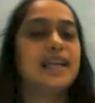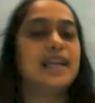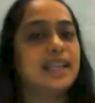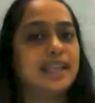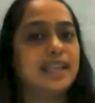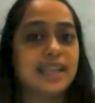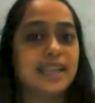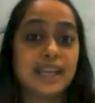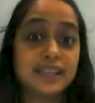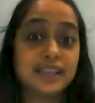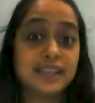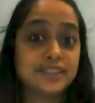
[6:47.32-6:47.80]

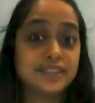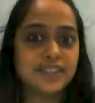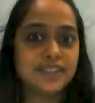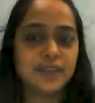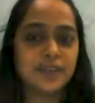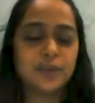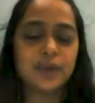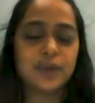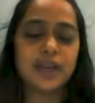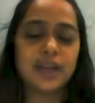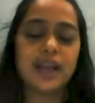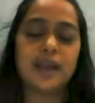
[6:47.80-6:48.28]
Let's
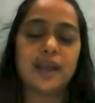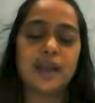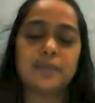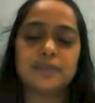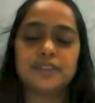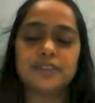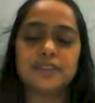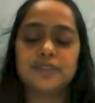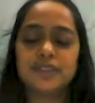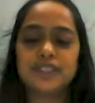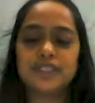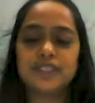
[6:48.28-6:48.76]
see what
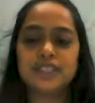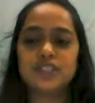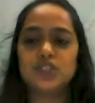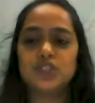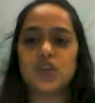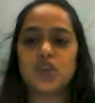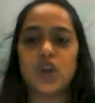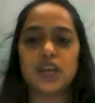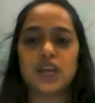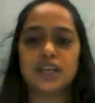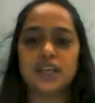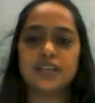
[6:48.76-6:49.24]
happens with the
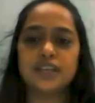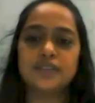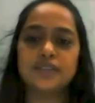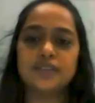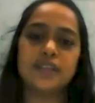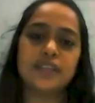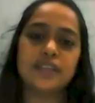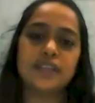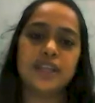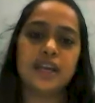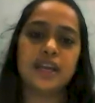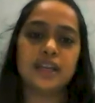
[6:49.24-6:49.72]
chocolate
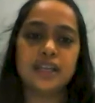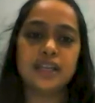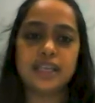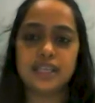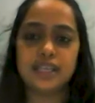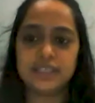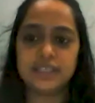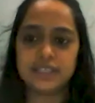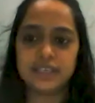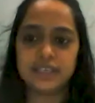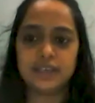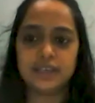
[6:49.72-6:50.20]
when they are
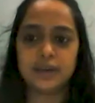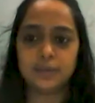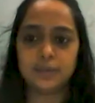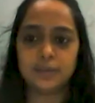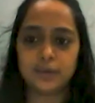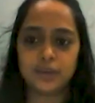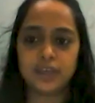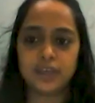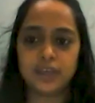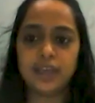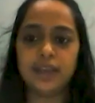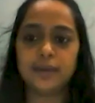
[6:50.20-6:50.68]
heated up.
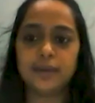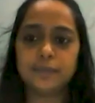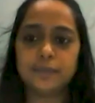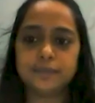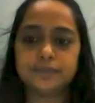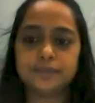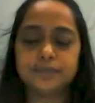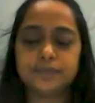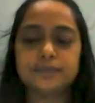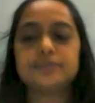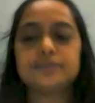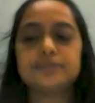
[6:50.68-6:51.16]
Okay.
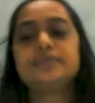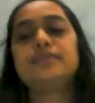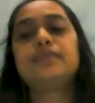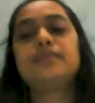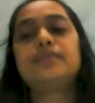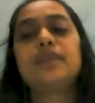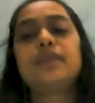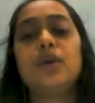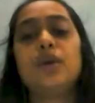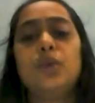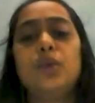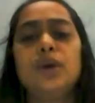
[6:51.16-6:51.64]

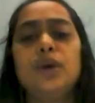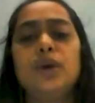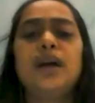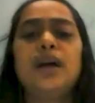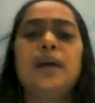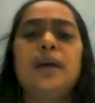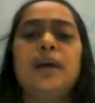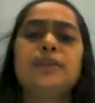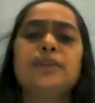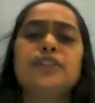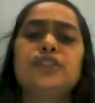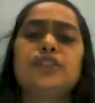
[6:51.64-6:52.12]
What
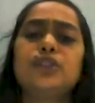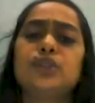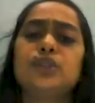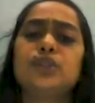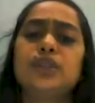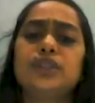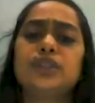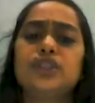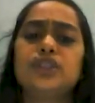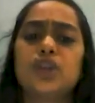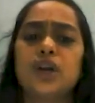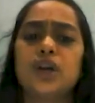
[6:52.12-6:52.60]
happens to
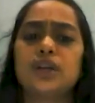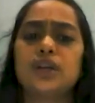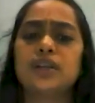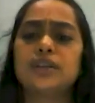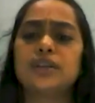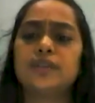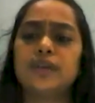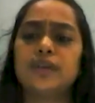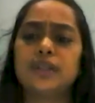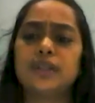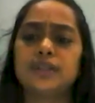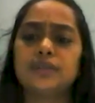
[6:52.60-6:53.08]
the
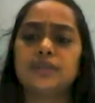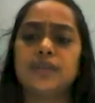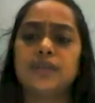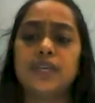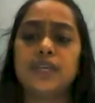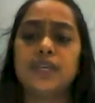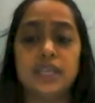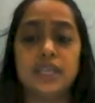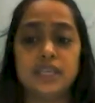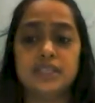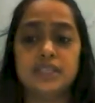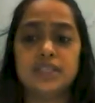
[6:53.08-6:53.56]
chocolate when we
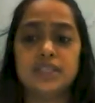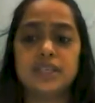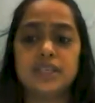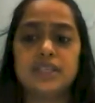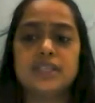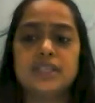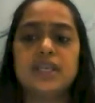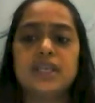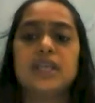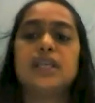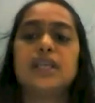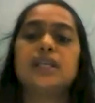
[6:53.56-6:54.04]
heat
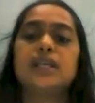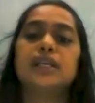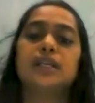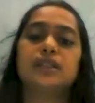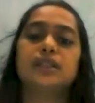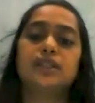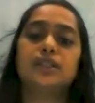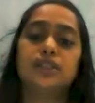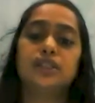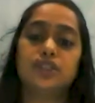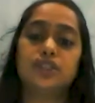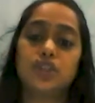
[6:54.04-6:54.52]
it?
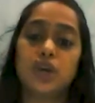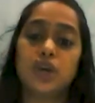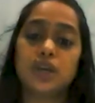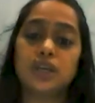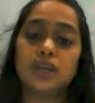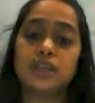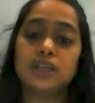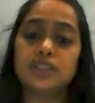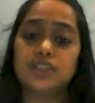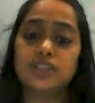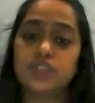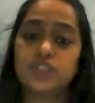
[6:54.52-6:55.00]
The
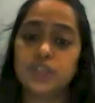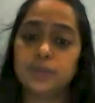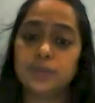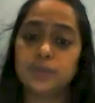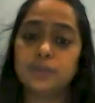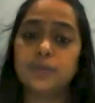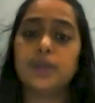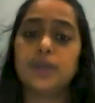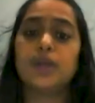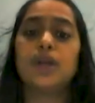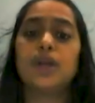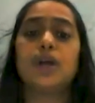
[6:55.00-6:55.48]
chocolate
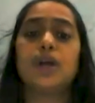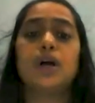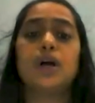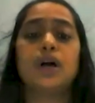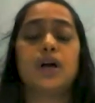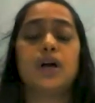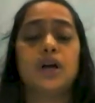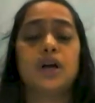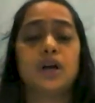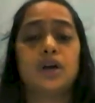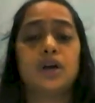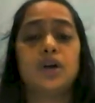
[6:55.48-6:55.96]
chip
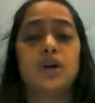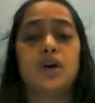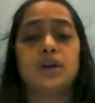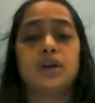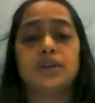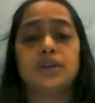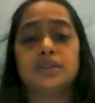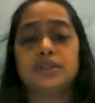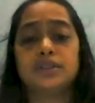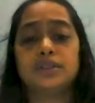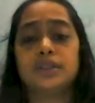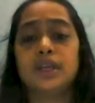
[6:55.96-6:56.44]

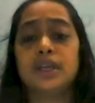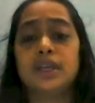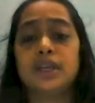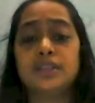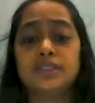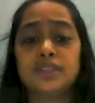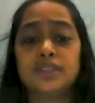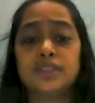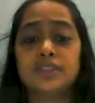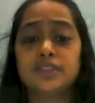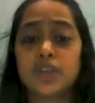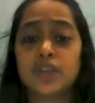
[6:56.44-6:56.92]
or
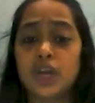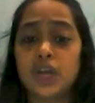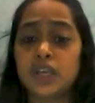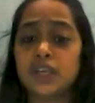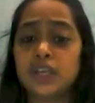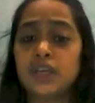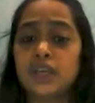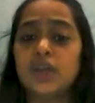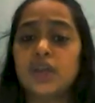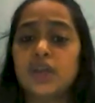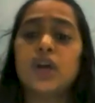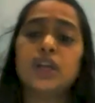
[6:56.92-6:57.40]
is a
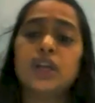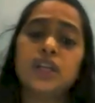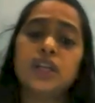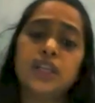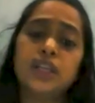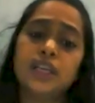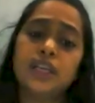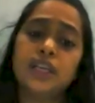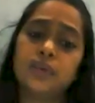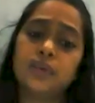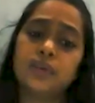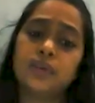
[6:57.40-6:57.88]
solid or a
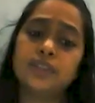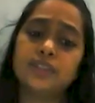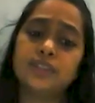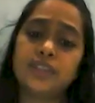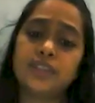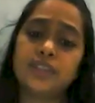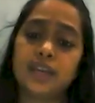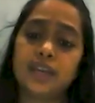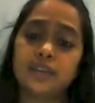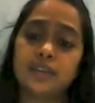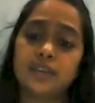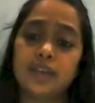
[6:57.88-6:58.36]
liquid
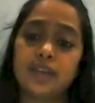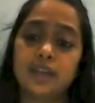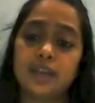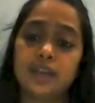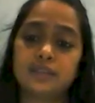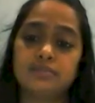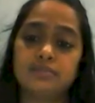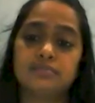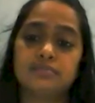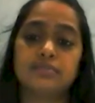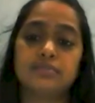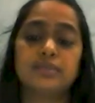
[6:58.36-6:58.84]
state
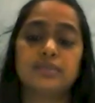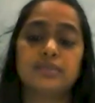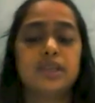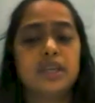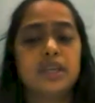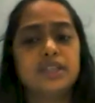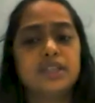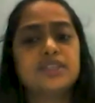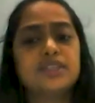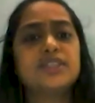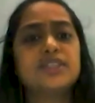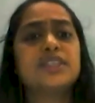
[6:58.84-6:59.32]
then?
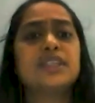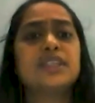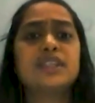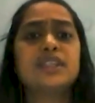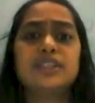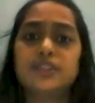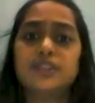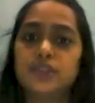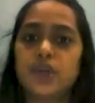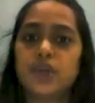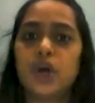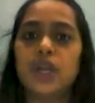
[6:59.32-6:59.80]
It's
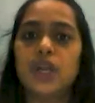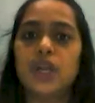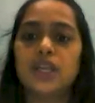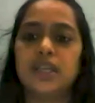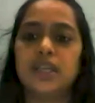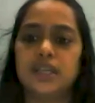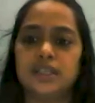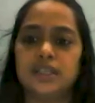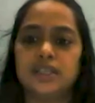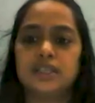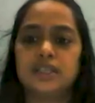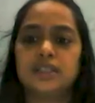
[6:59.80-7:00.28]
still
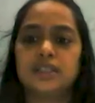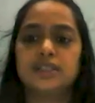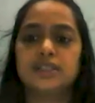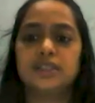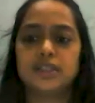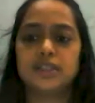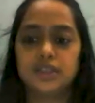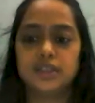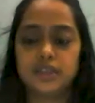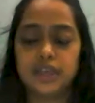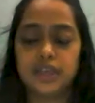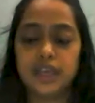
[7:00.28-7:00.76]
solid.
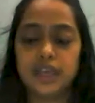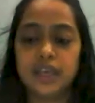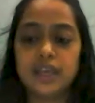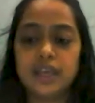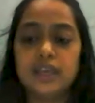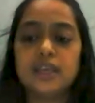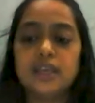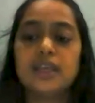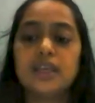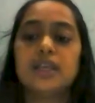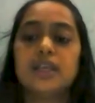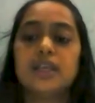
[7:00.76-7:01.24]
Okay.